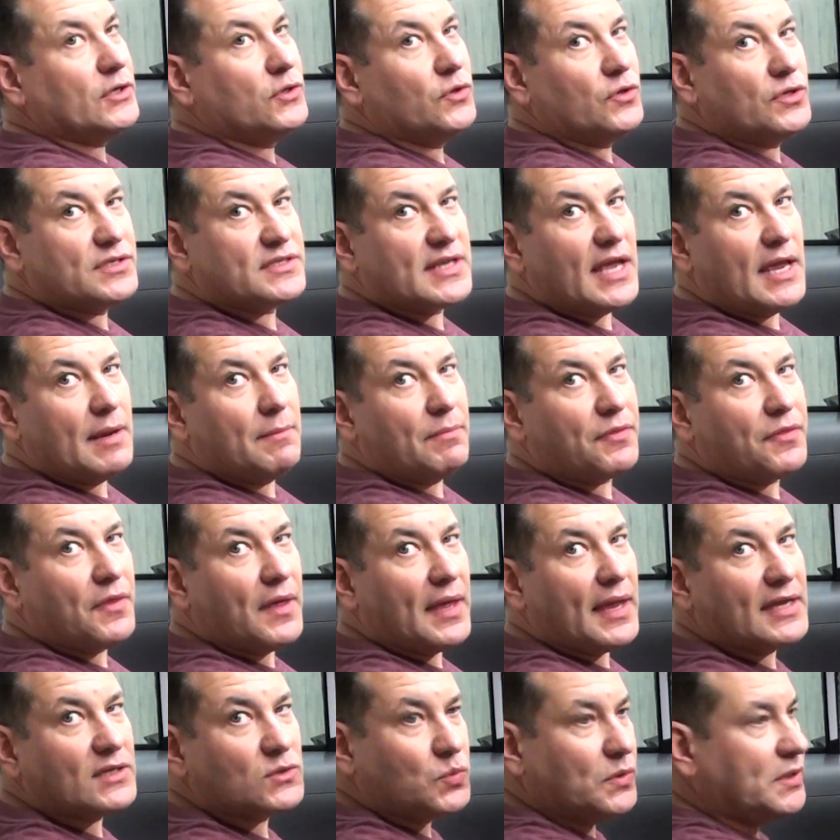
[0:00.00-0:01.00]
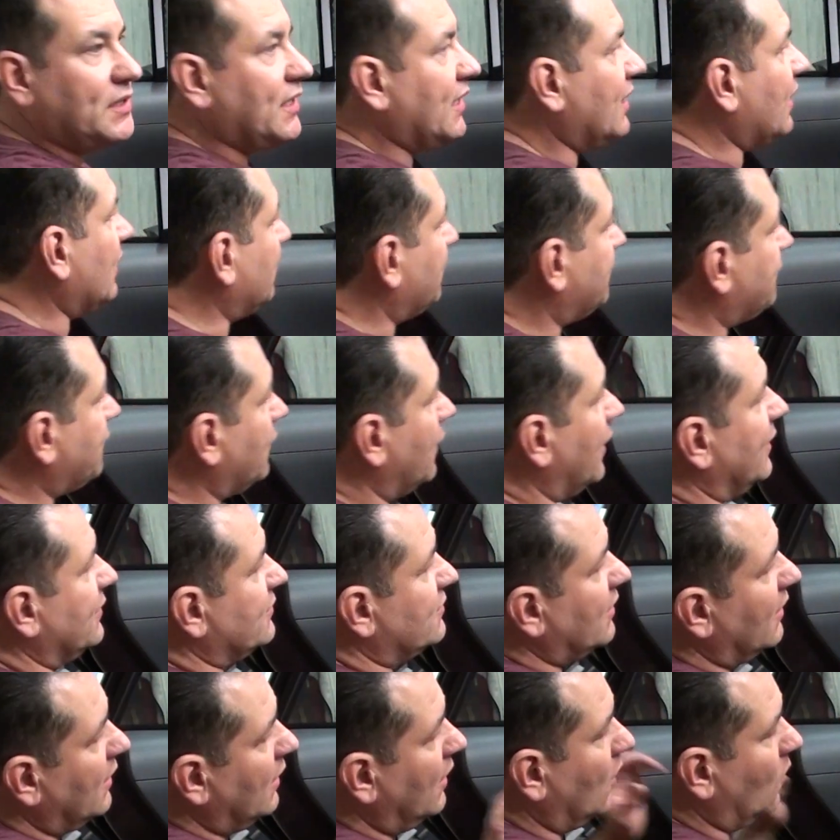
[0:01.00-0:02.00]
to do the same thing as we did on the
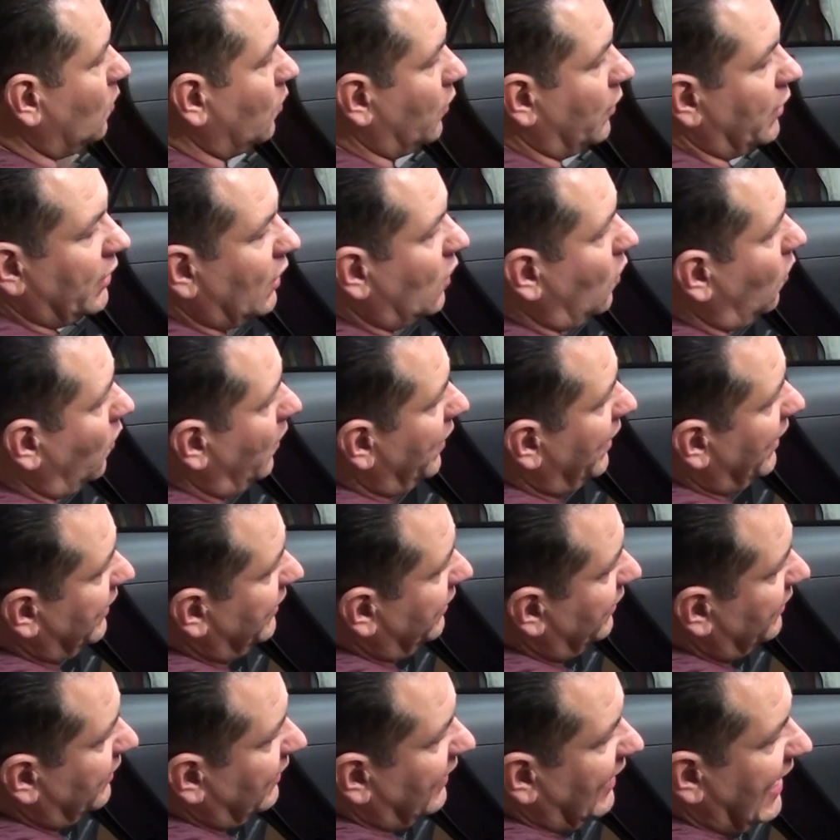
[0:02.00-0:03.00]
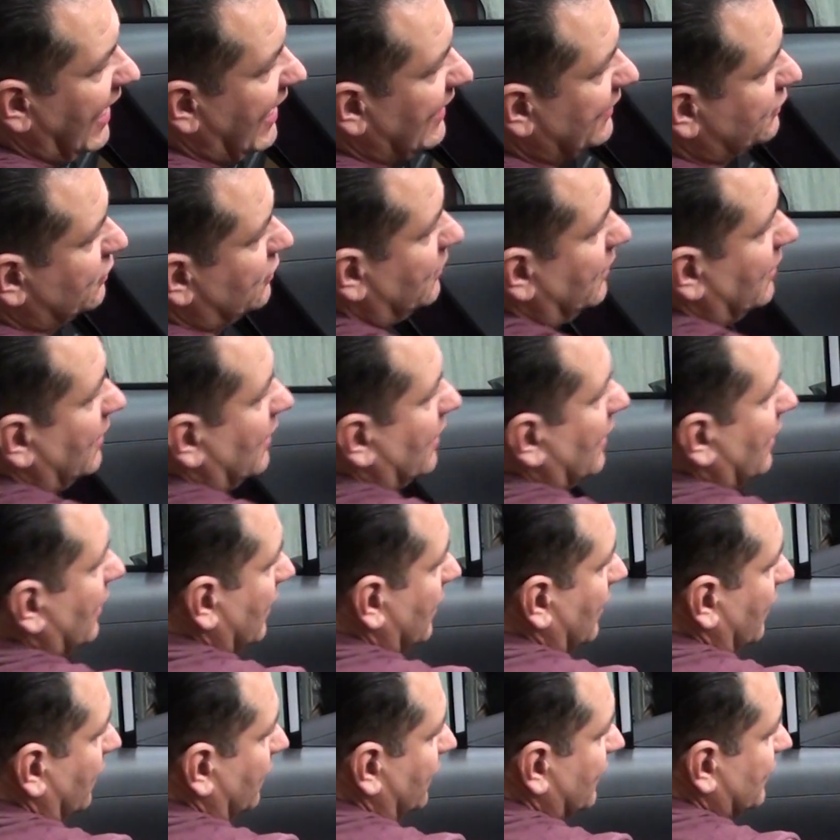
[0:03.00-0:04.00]
front, we're going to go ahead and unlatch
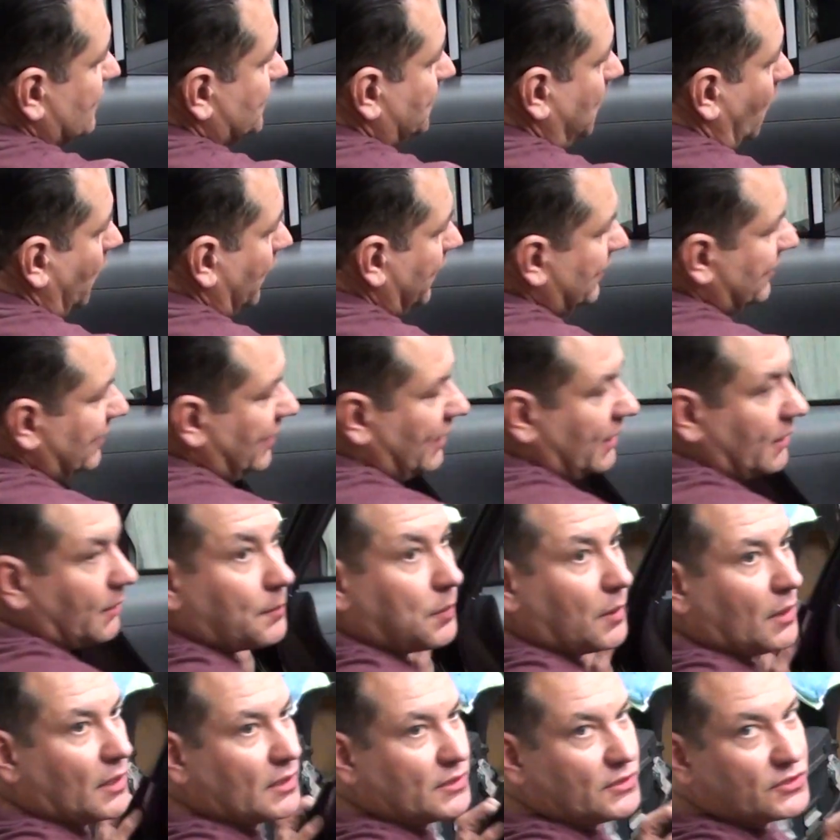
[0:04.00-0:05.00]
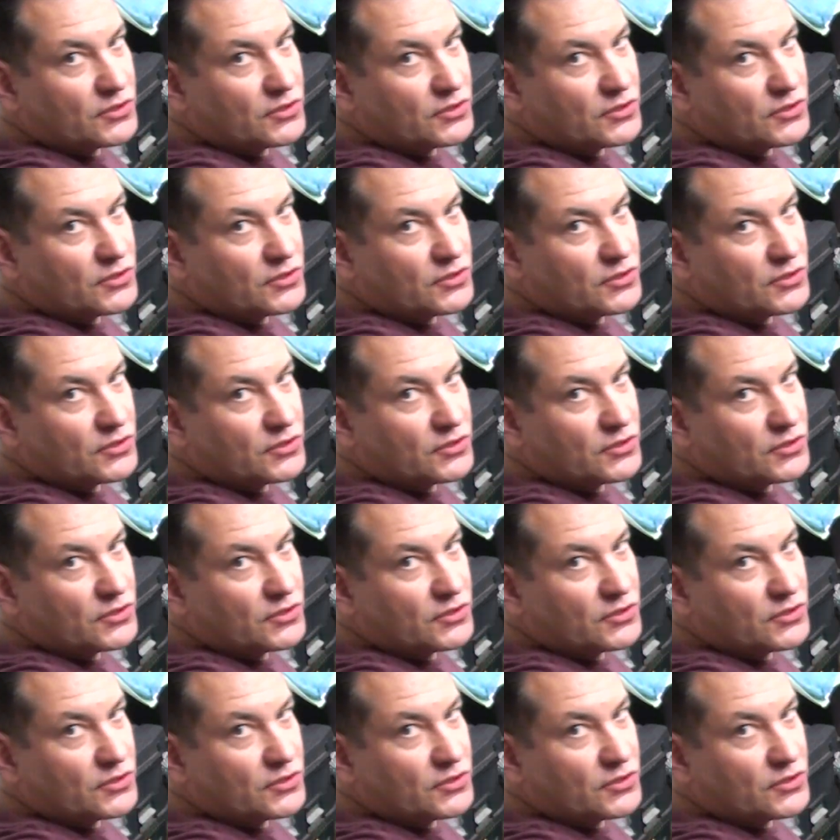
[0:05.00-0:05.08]
this part and then unplug the